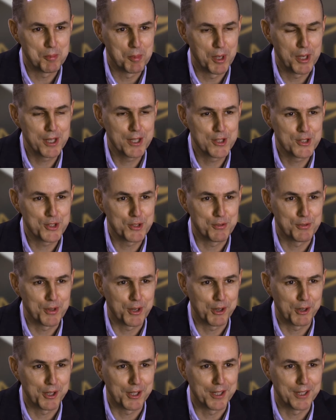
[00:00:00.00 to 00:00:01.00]
Mike is a
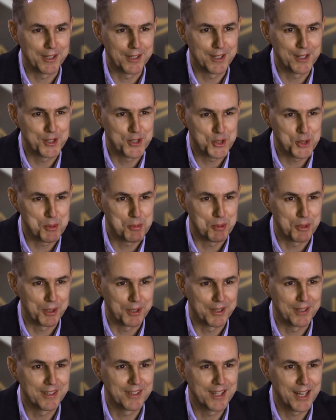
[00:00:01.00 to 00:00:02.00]
very
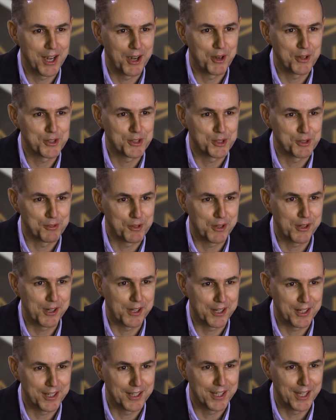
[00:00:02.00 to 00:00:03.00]
exuberant character, very
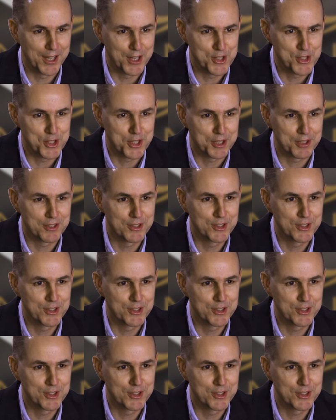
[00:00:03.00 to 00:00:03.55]
engaging